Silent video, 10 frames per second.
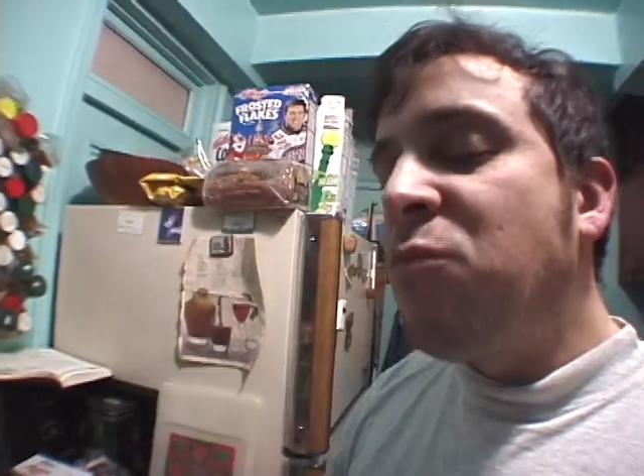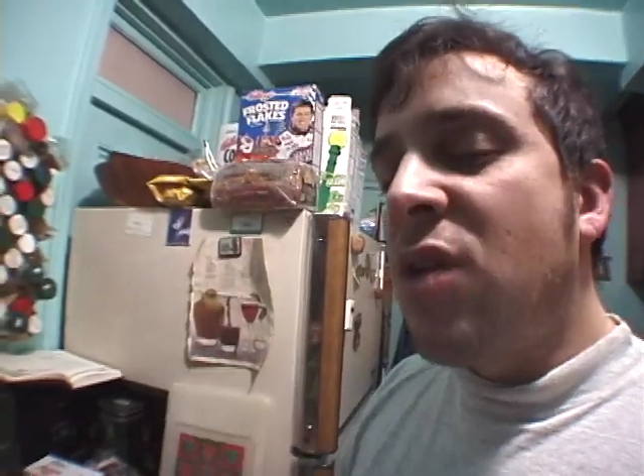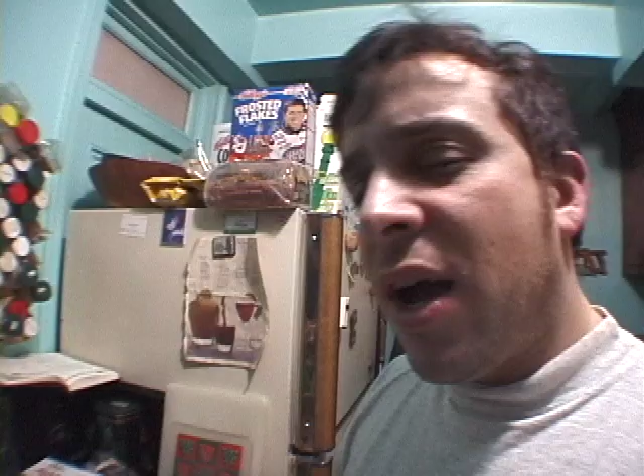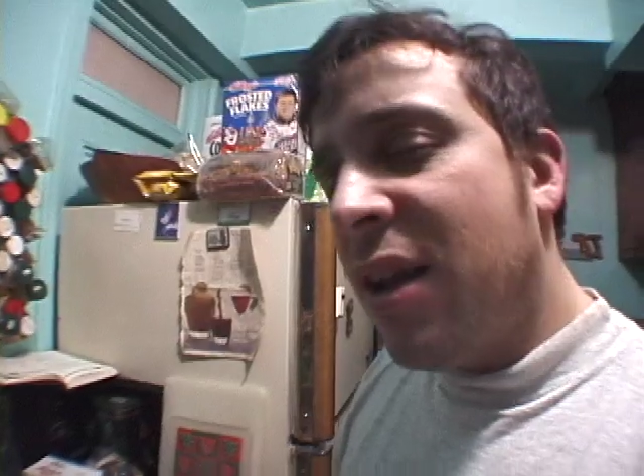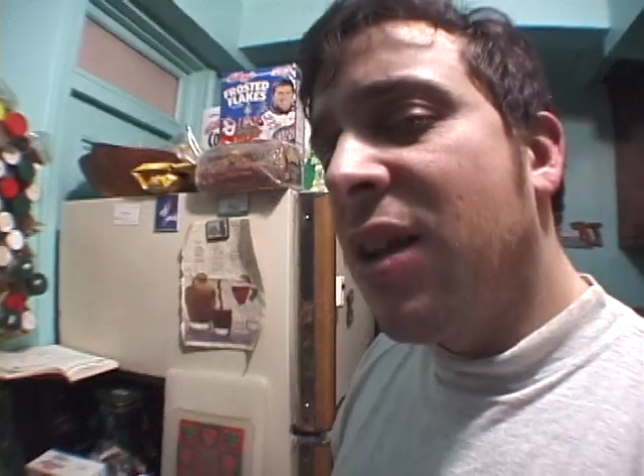
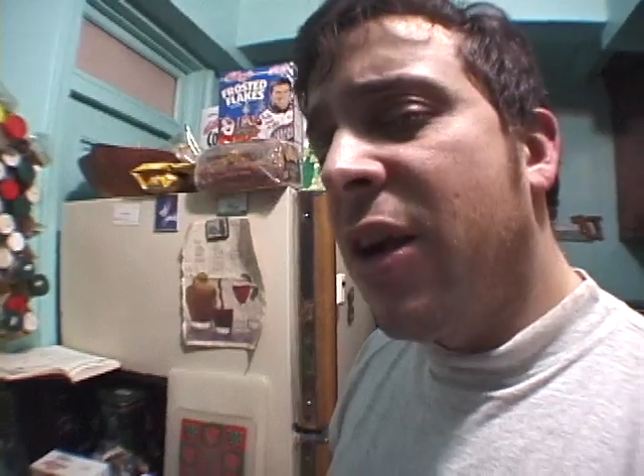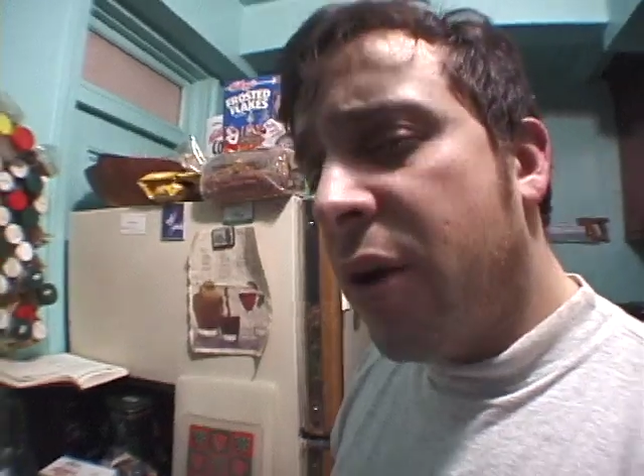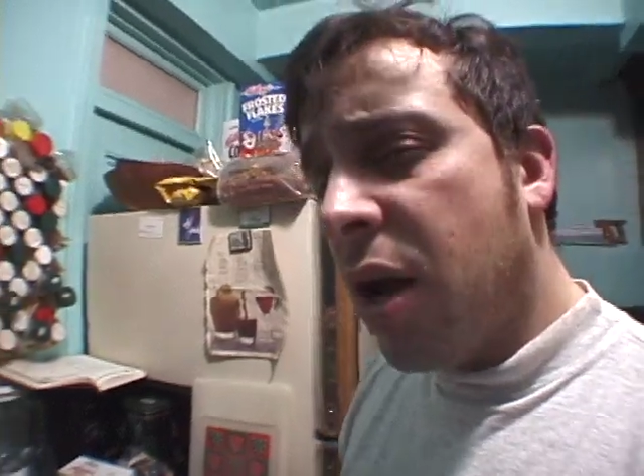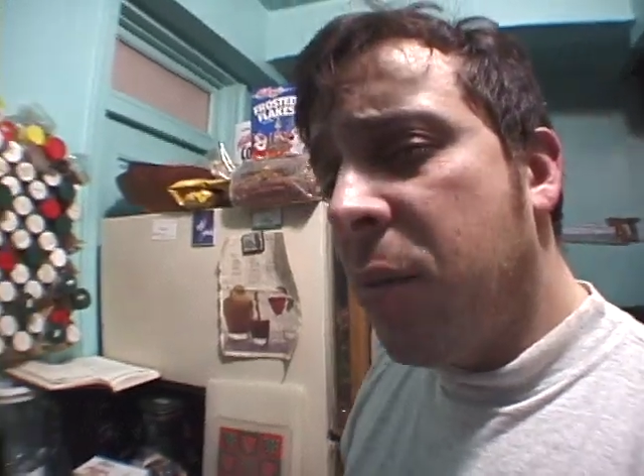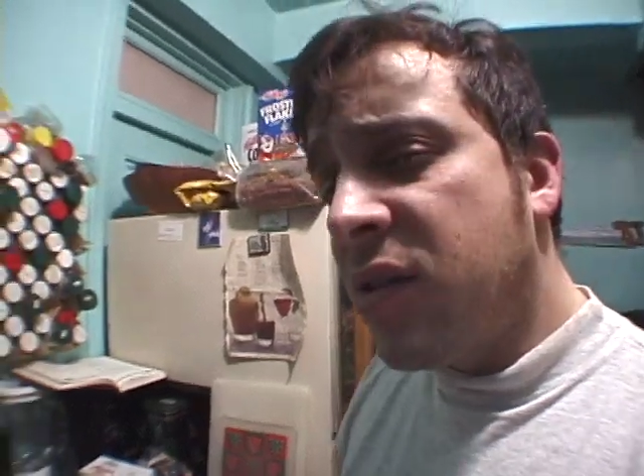I
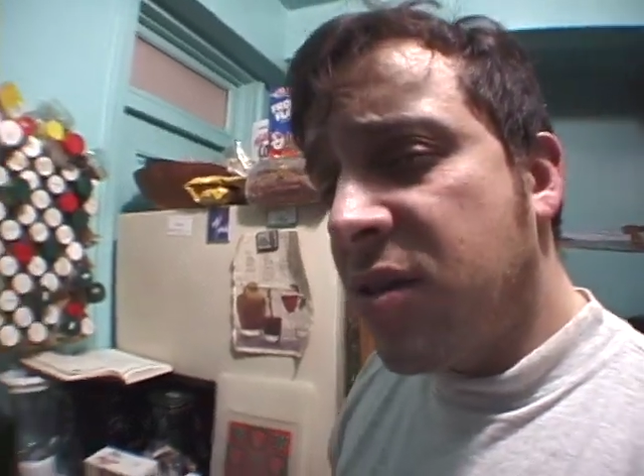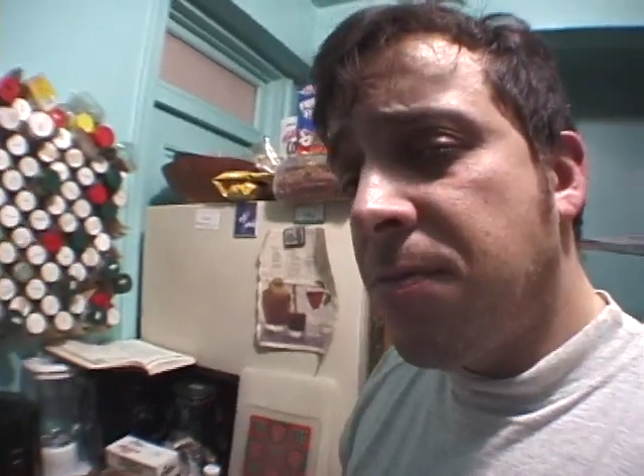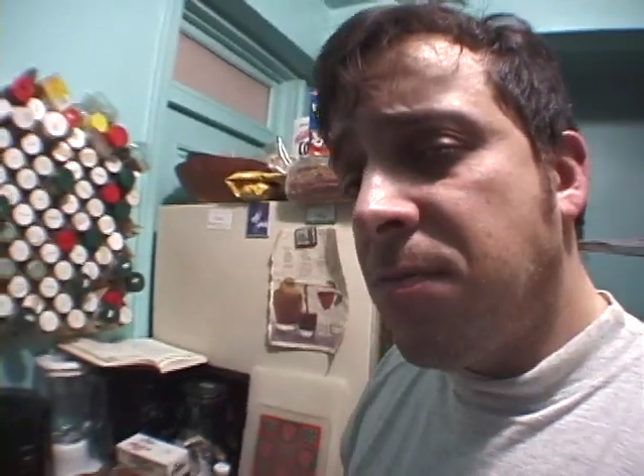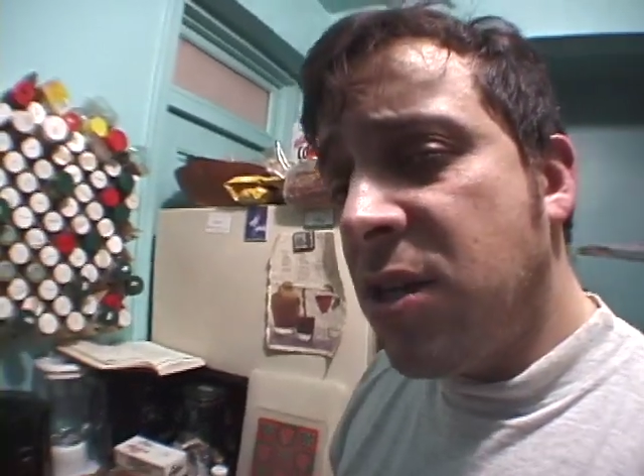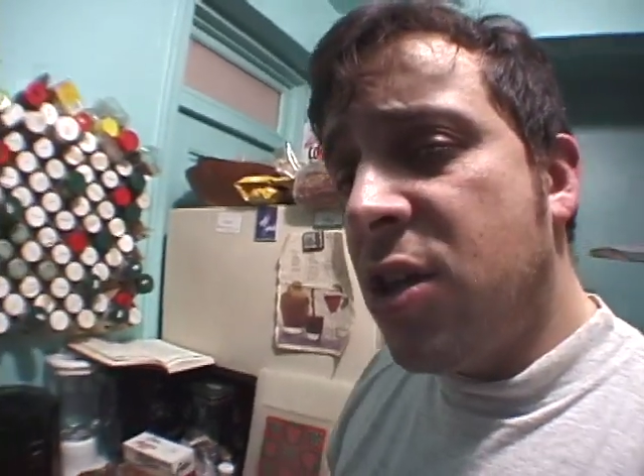declare it hummus.
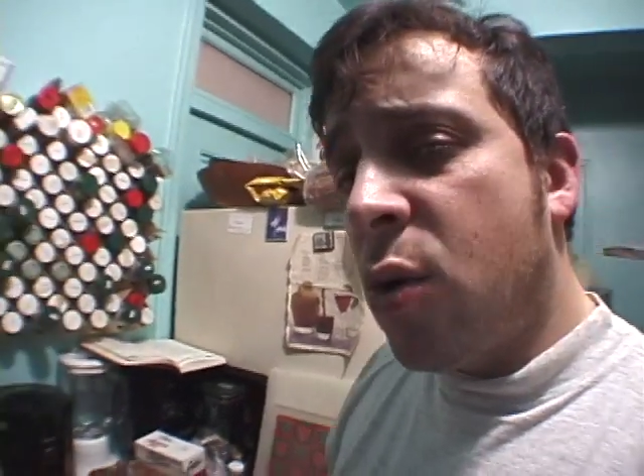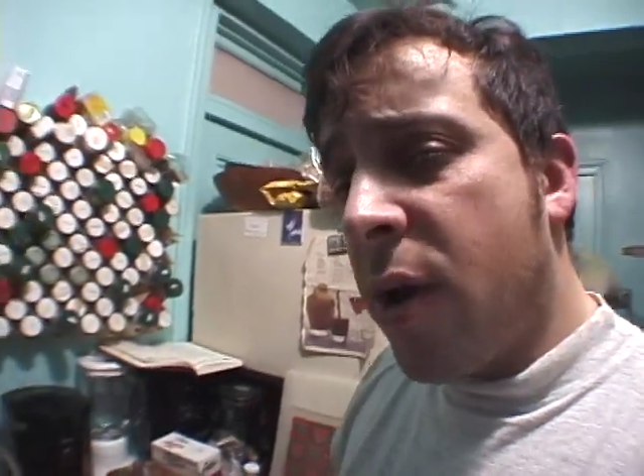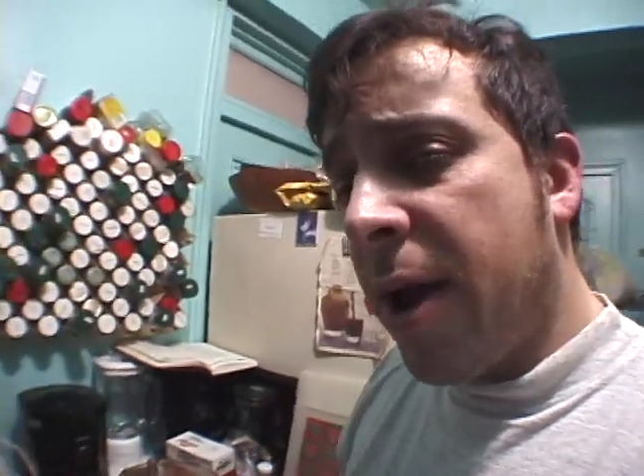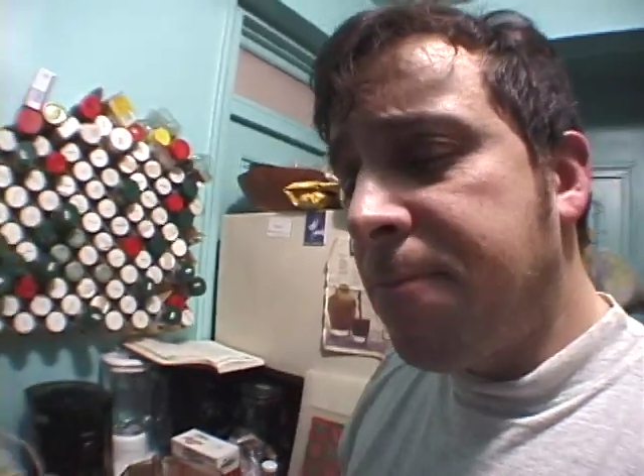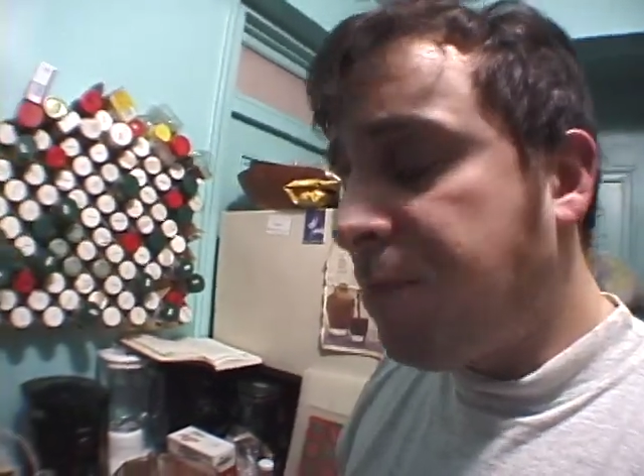Either
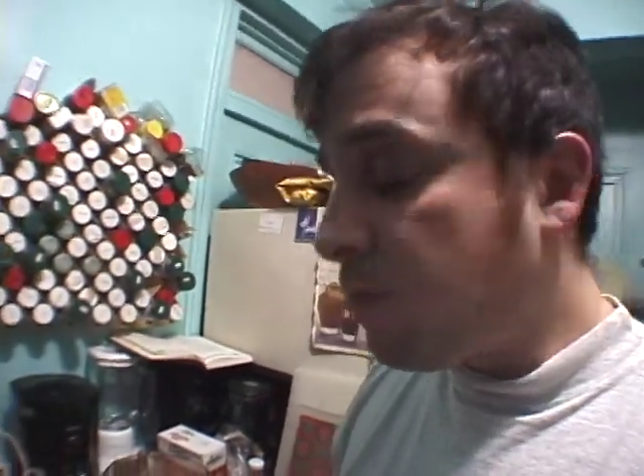way,